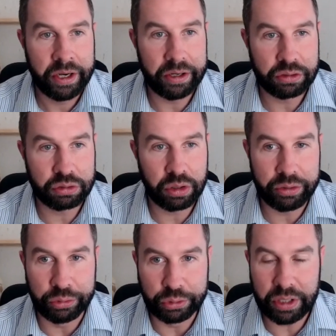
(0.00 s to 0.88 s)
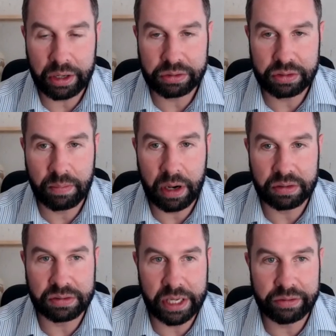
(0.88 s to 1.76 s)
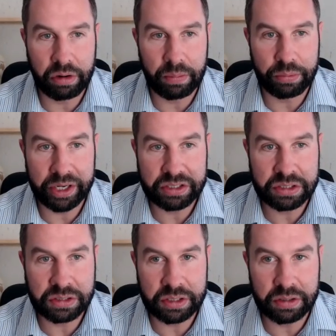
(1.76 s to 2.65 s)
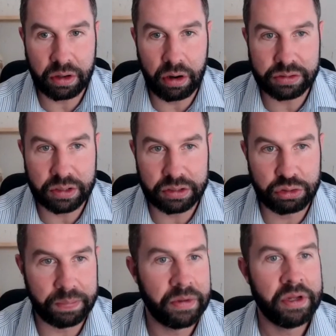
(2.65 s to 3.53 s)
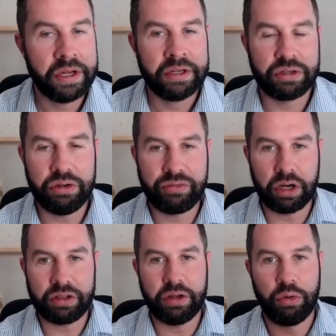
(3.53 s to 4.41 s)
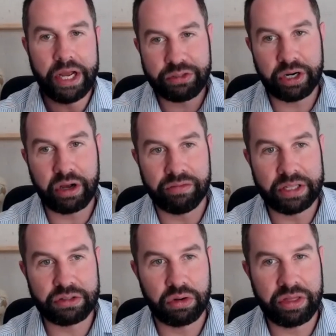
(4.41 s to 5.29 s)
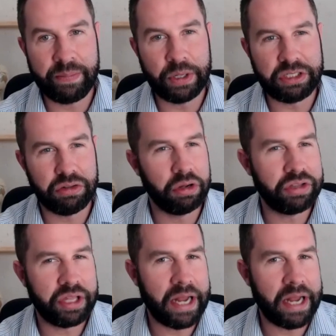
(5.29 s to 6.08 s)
to try and root out Hamas and their operations in the Gaza Strip. So you've got the rhetoric of that sort of thing, but you don't then